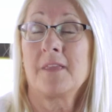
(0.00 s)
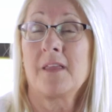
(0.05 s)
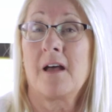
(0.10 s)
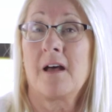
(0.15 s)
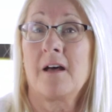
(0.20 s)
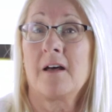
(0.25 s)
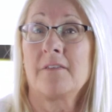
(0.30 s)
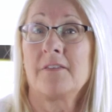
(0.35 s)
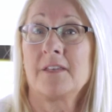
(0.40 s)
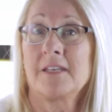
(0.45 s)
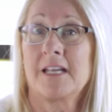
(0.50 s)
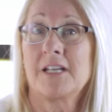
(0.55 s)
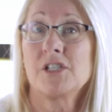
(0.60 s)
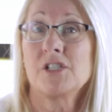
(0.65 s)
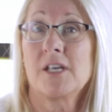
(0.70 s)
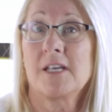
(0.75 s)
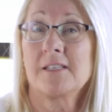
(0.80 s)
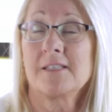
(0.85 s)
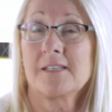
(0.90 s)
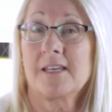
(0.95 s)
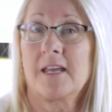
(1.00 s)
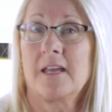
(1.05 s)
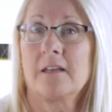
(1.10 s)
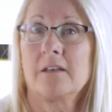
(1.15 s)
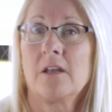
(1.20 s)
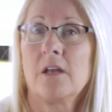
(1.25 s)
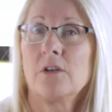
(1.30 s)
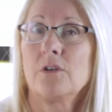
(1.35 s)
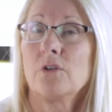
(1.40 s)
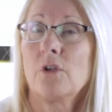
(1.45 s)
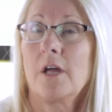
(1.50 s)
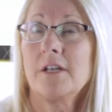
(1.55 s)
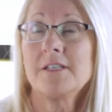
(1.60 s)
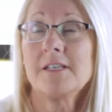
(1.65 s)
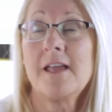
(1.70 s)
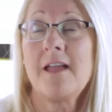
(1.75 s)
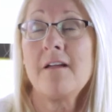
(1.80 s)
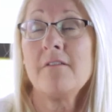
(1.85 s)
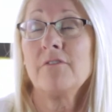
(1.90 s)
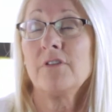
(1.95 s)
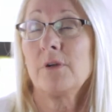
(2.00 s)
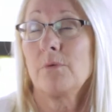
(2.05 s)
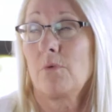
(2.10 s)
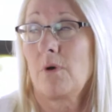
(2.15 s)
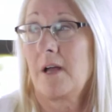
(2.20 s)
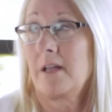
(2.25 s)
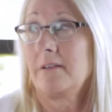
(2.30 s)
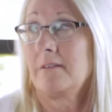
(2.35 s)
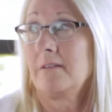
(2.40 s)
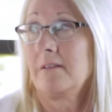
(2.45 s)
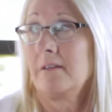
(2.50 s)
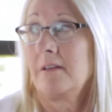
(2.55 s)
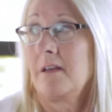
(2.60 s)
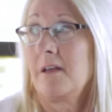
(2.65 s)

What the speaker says: The nightshades can. Not to everyone,